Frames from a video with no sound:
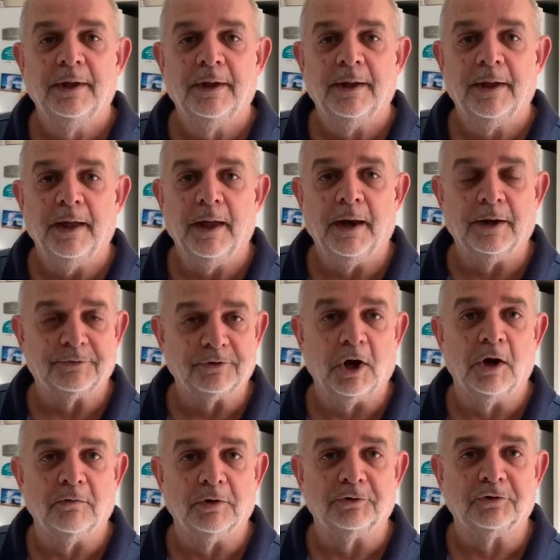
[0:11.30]
and it's
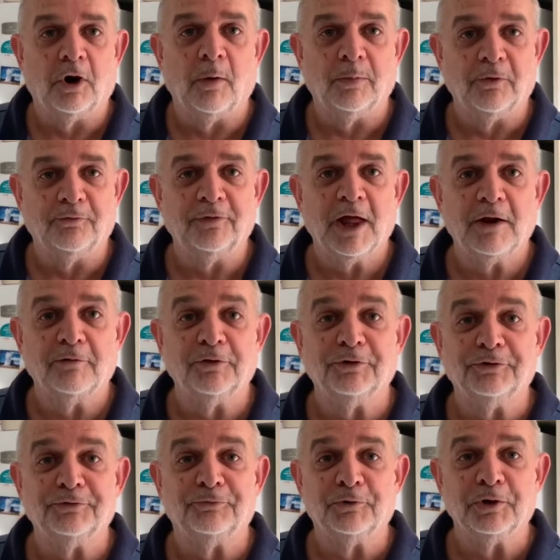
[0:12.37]
over the top. The flavour of this
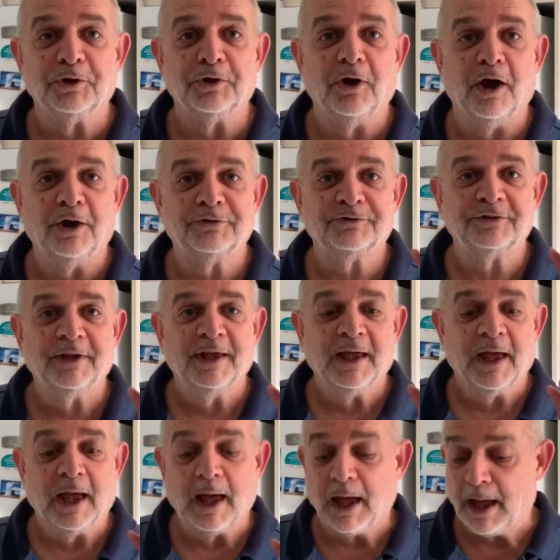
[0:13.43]
is really nice
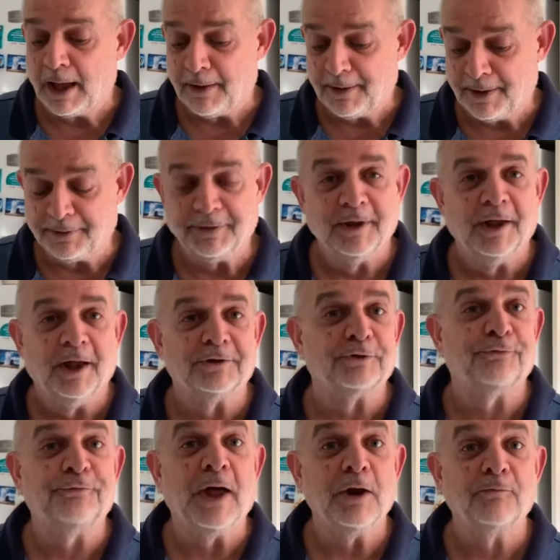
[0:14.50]
and it's a
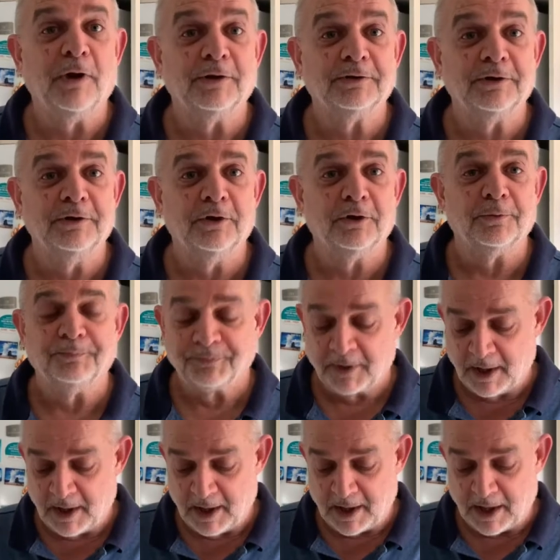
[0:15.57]
fun one to do.
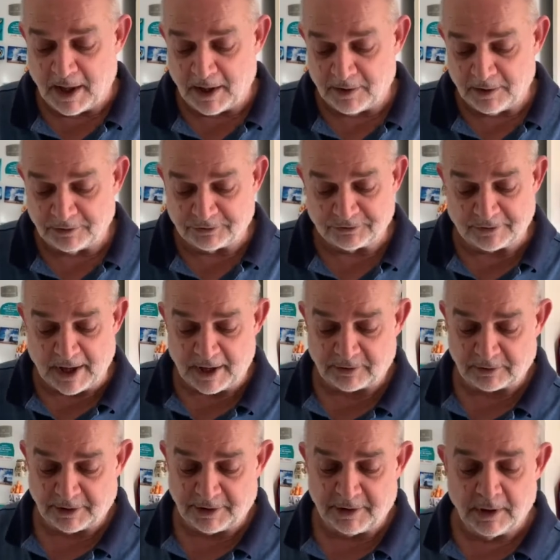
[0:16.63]
This is
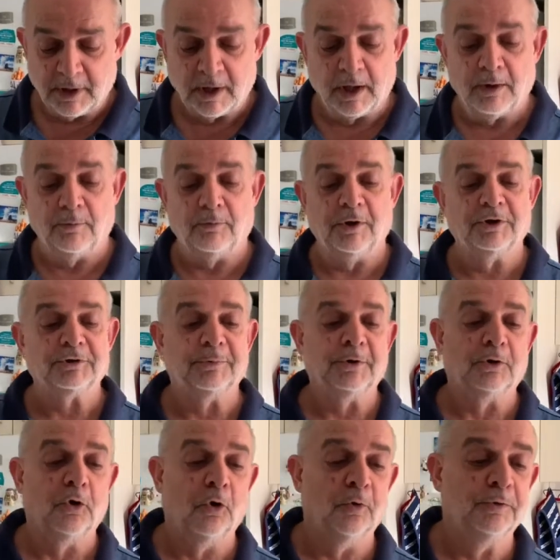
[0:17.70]
actually a recipe
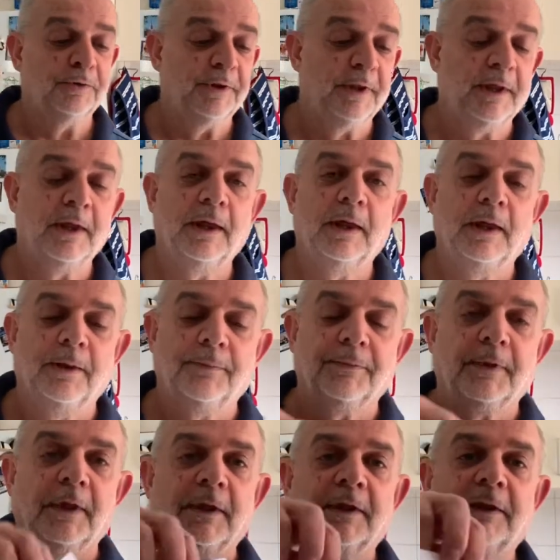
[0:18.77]
called
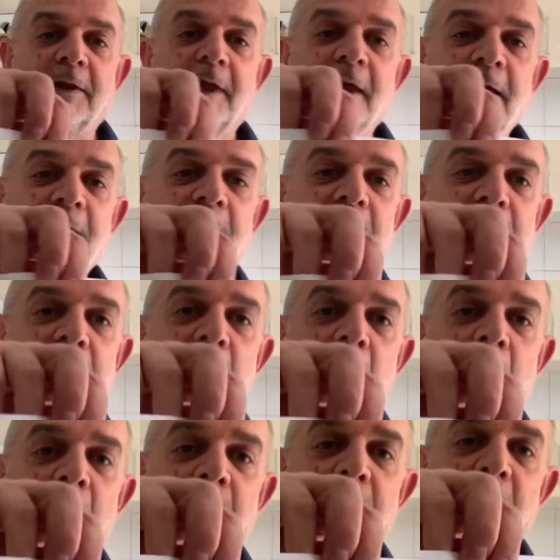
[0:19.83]
Key Lime